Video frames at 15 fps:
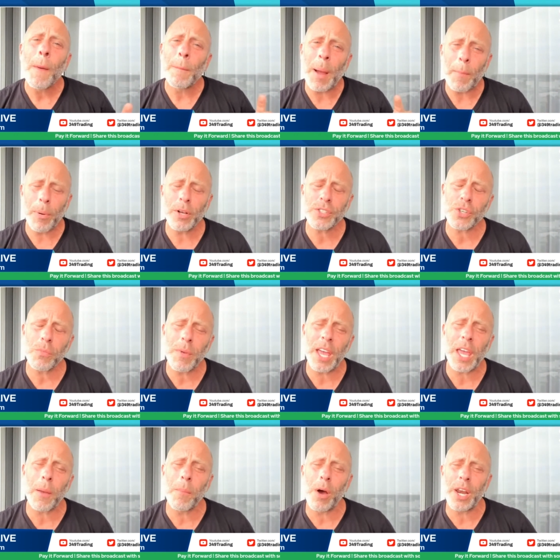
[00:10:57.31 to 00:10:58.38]
My puts are
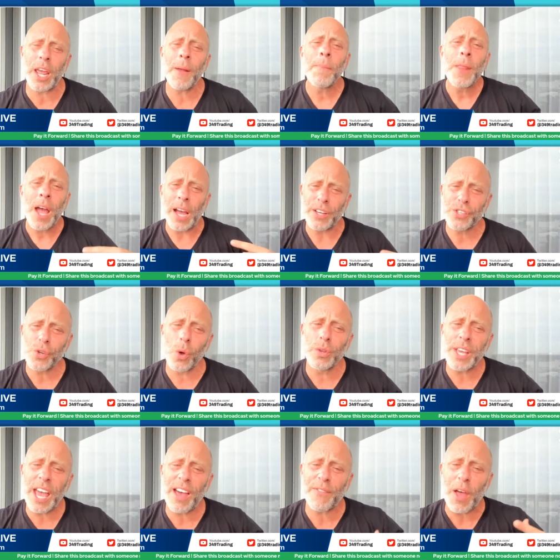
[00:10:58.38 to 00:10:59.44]
making money. I
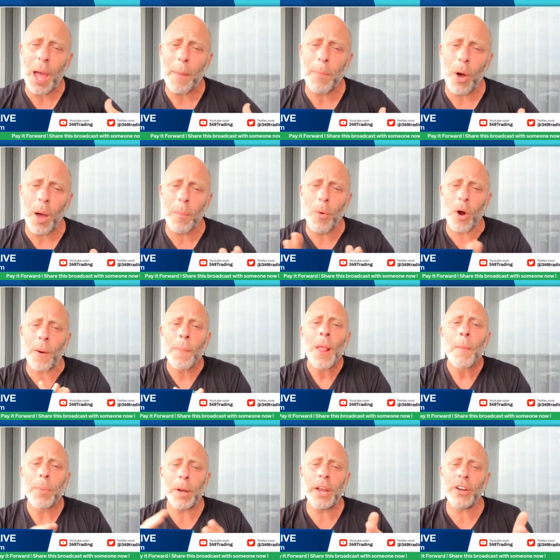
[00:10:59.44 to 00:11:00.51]
sold half. I bought more.
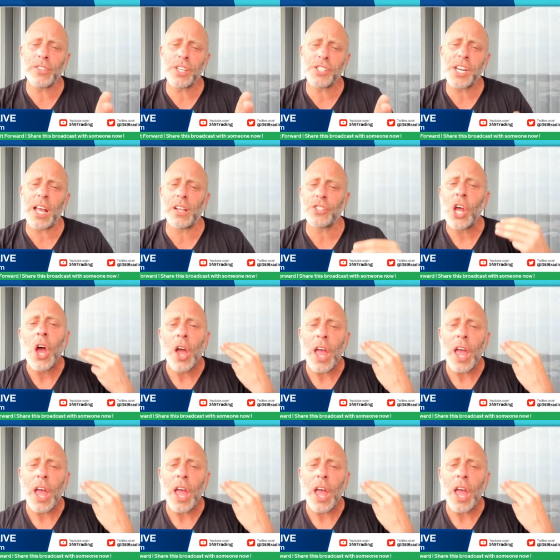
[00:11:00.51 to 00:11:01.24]
But here's the challenge.